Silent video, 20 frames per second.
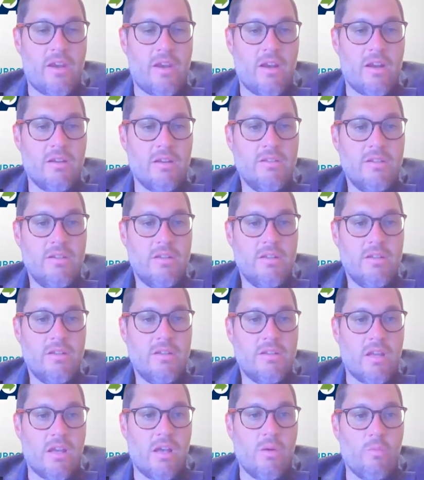there.
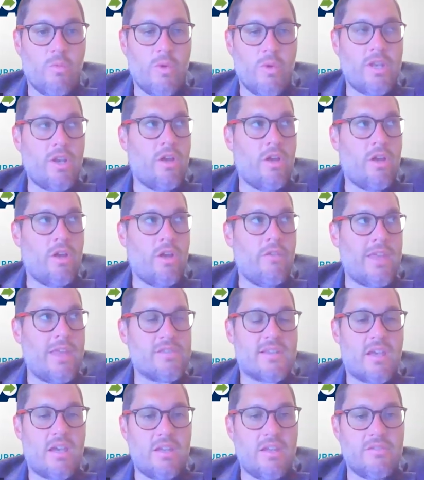Went on the
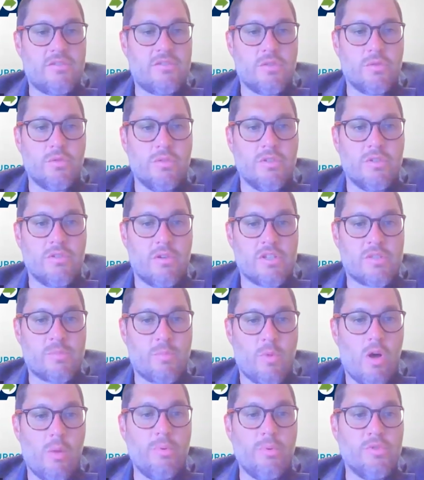outside to a
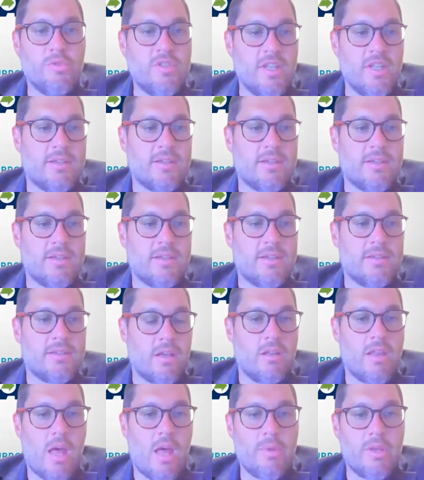small boutique
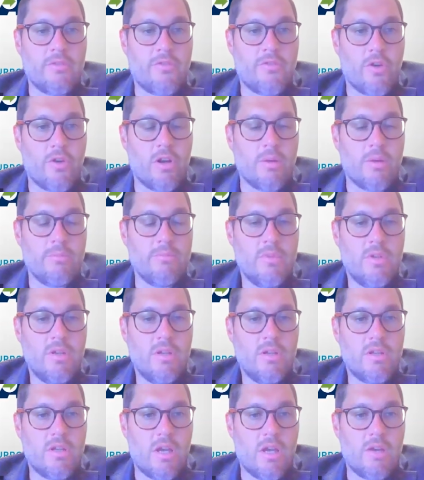lobbying firm
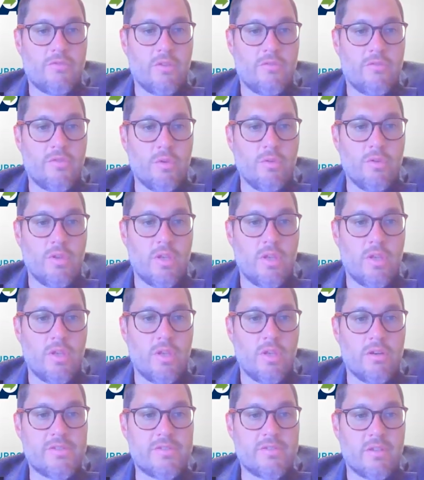for a few
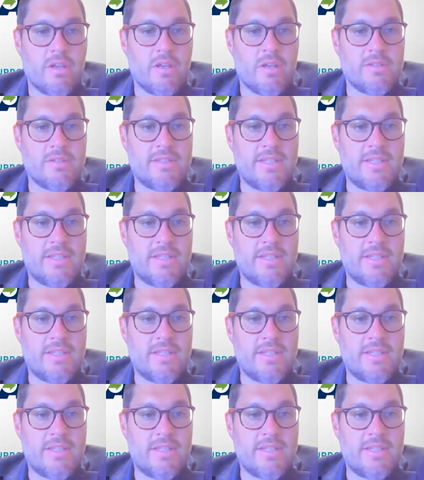years.